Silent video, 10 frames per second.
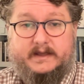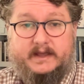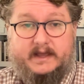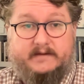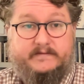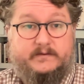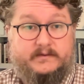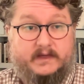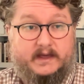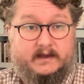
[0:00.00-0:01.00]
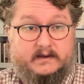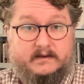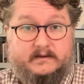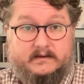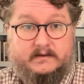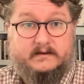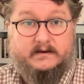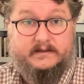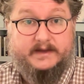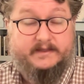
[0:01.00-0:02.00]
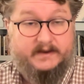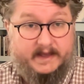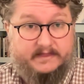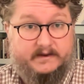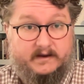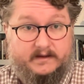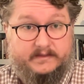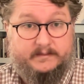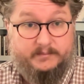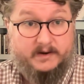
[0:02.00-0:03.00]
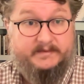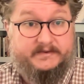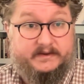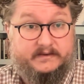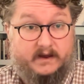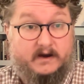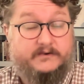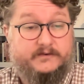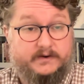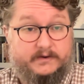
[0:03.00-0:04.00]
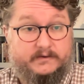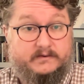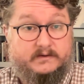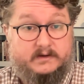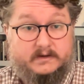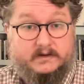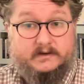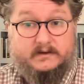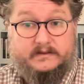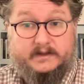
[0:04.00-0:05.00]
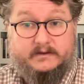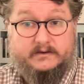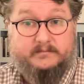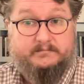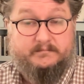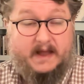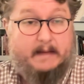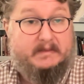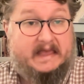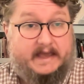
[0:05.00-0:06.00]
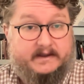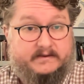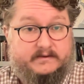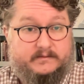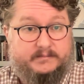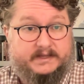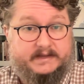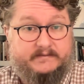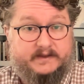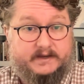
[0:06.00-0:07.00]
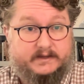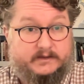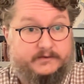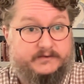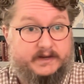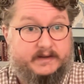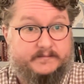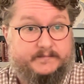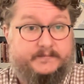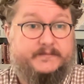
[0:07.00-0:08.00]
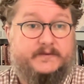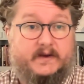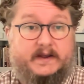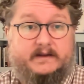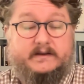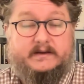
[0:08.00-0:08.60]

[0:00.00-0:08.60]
if you think, on the other hand, that the premises are true, then you're obligated to believe the conclusion, right?